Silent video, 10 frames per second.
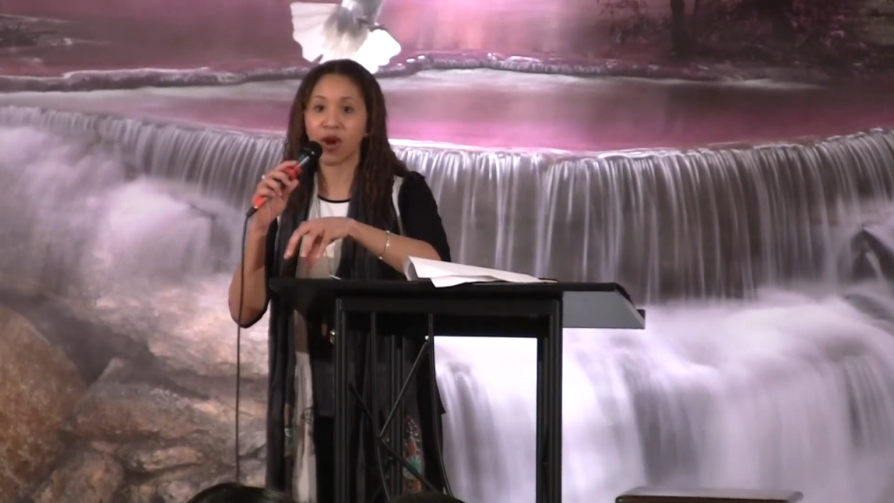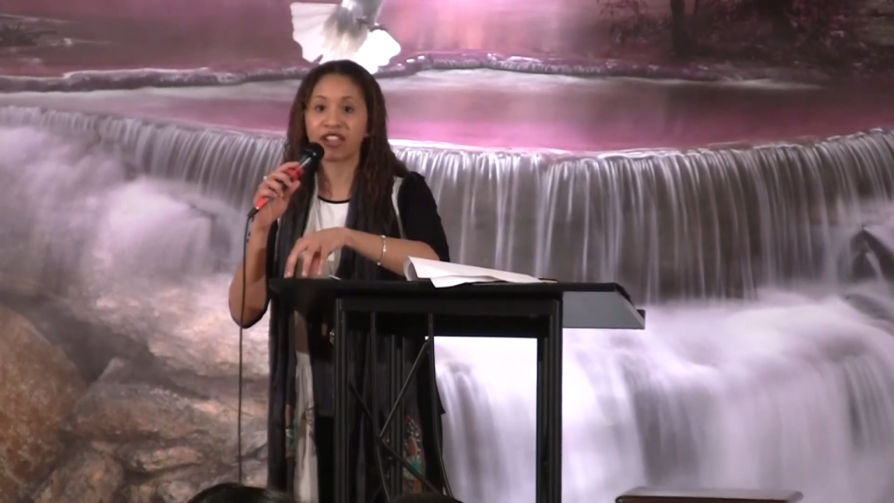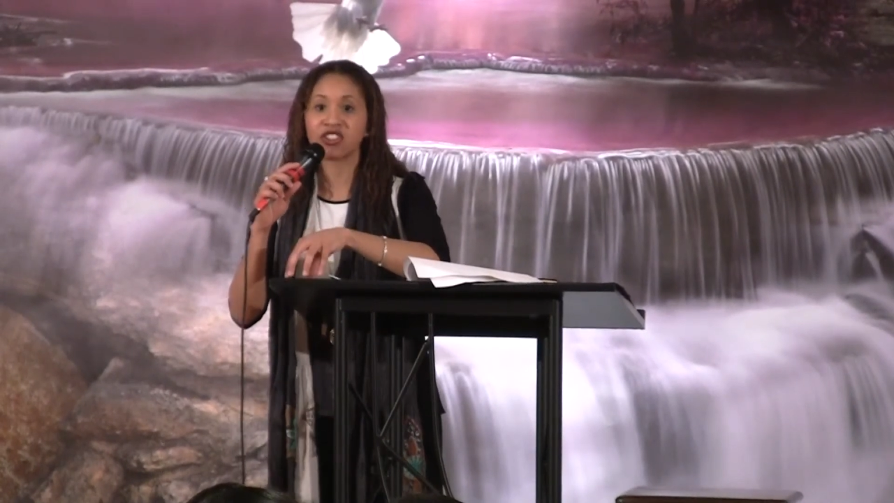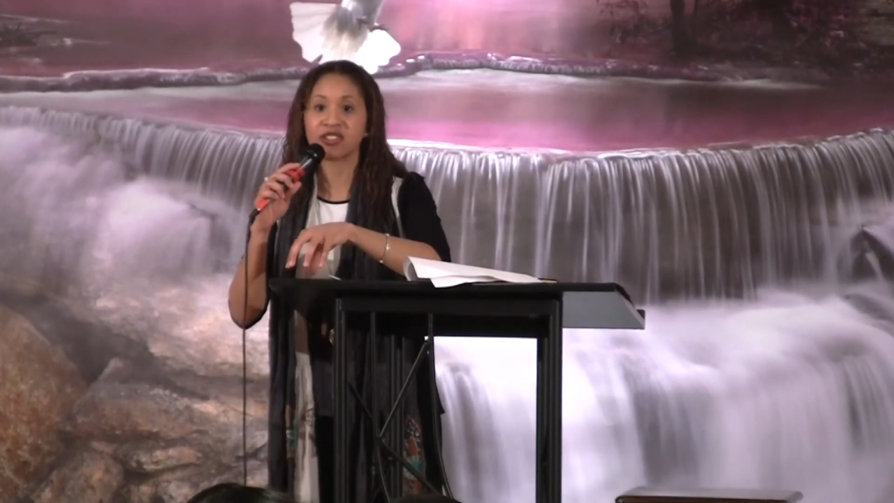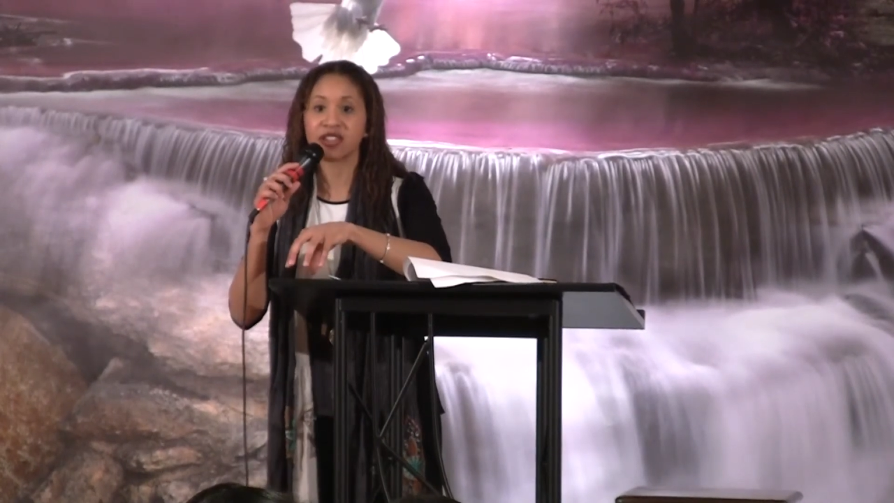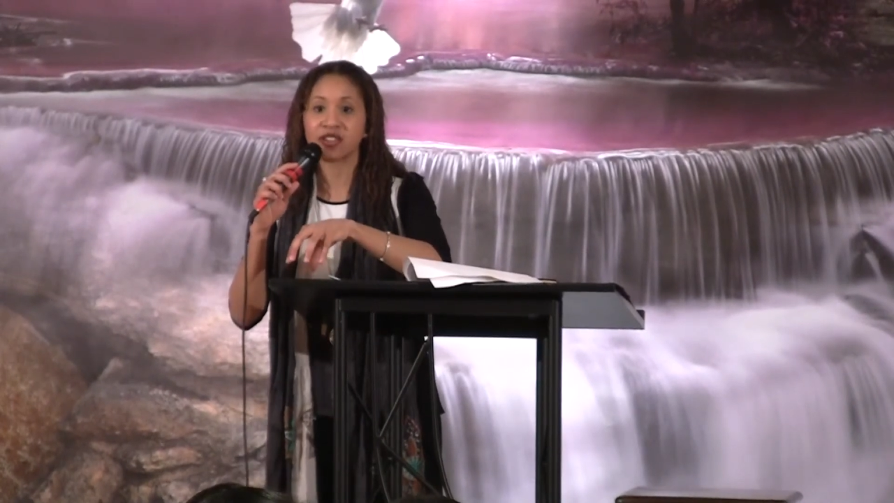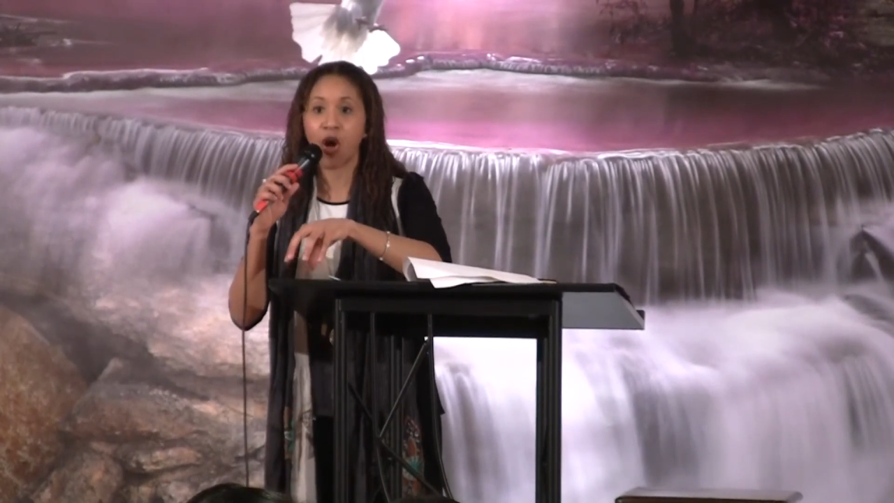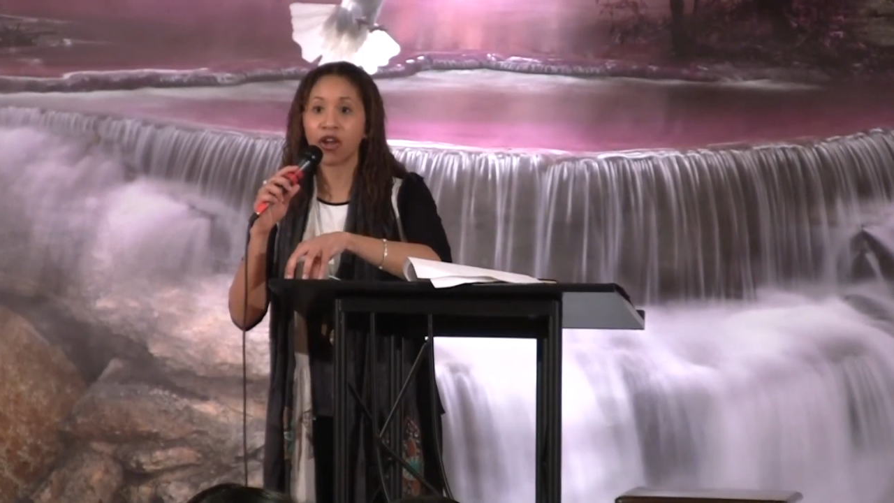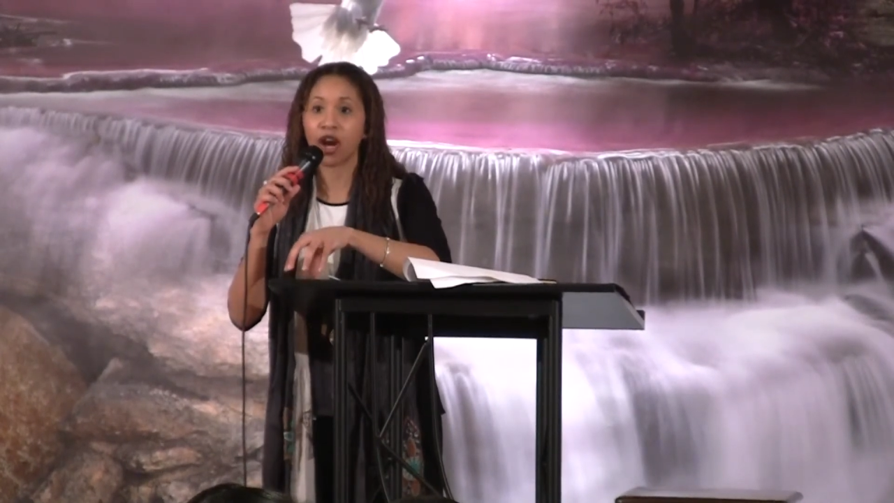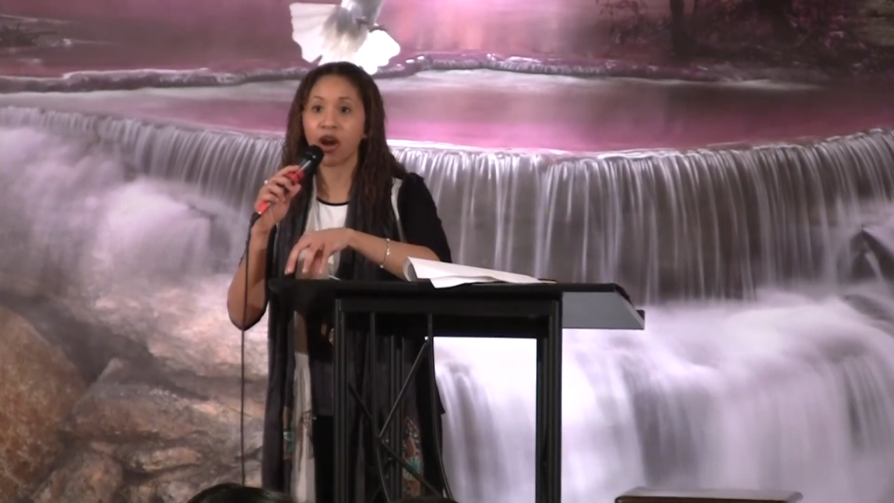righteousness
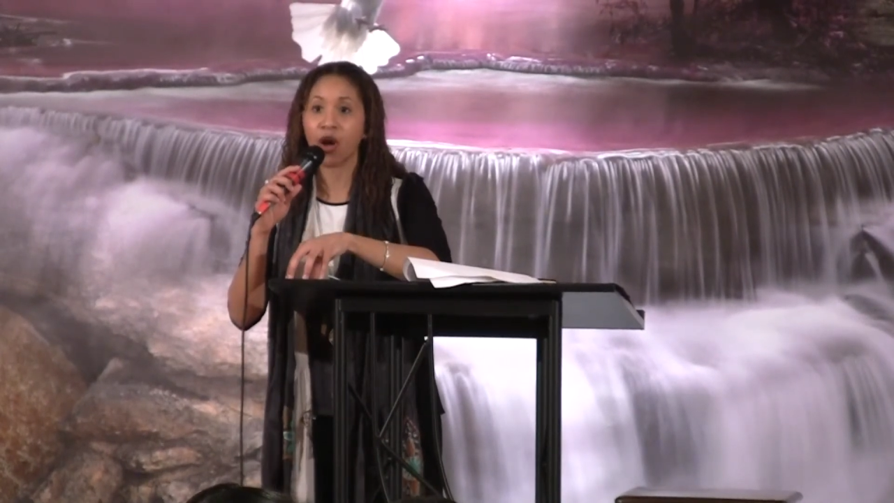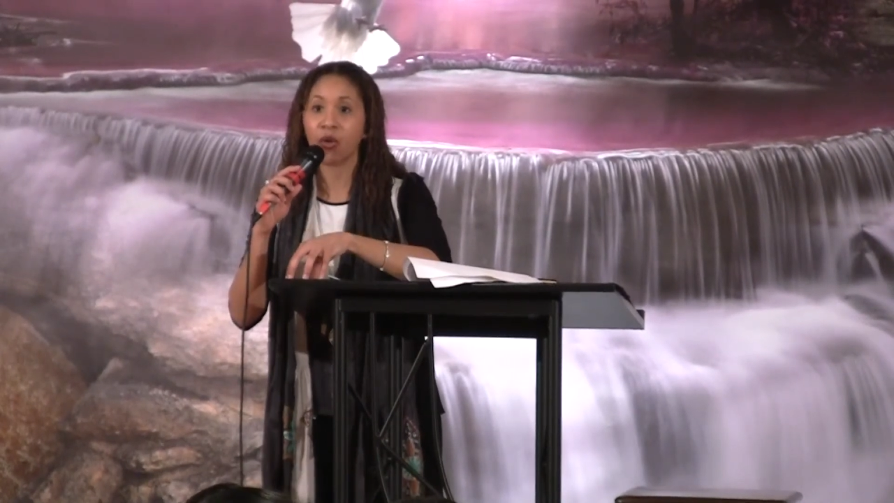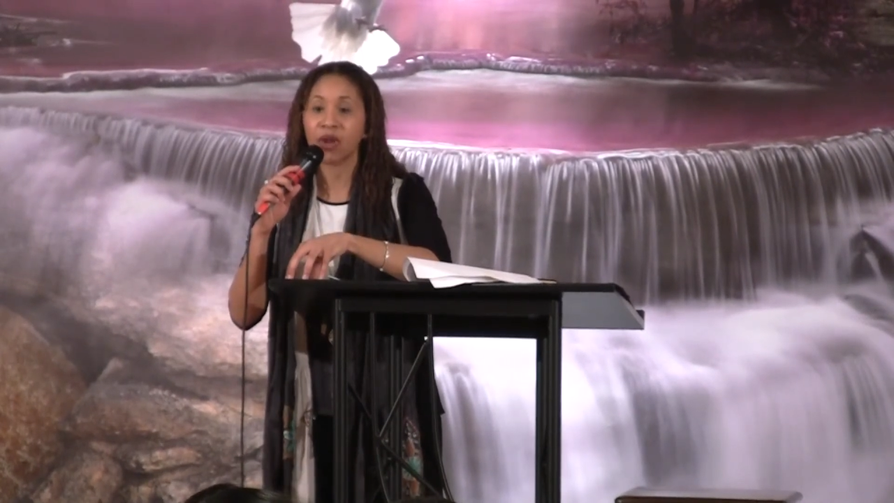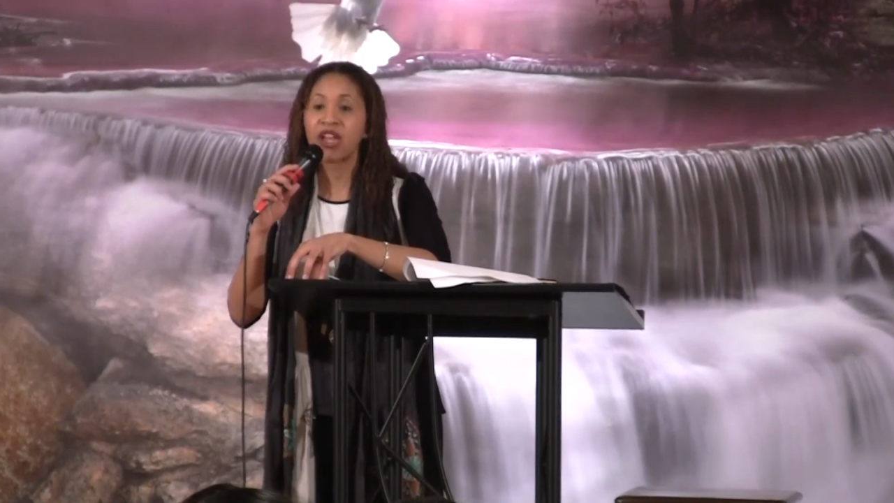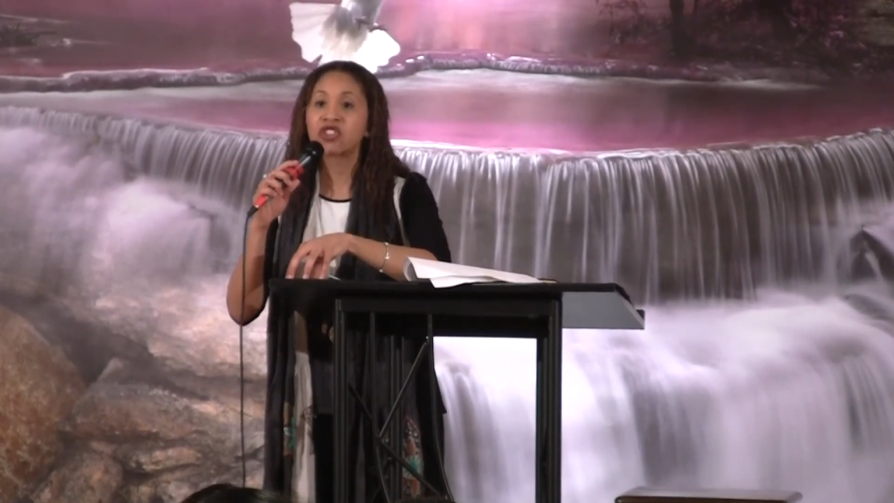on our own.